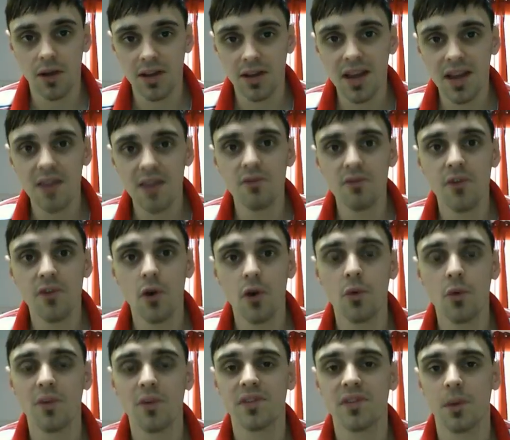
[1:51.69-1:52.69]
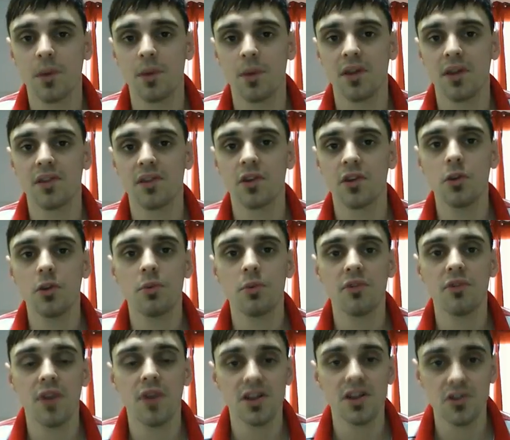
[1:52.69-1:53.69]
and get involved with something that's going to
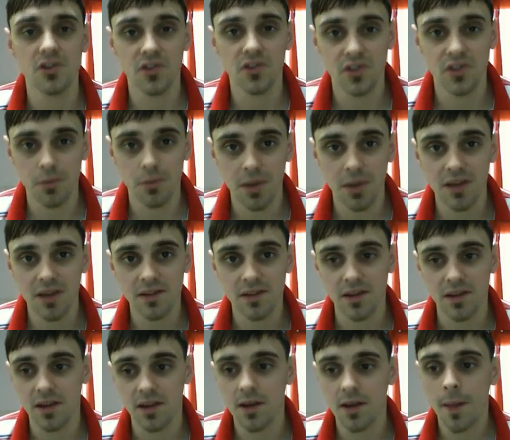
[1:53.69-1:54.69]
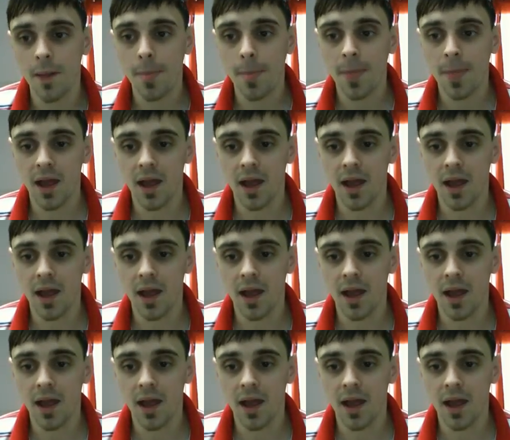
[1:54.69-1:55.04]
provide you stability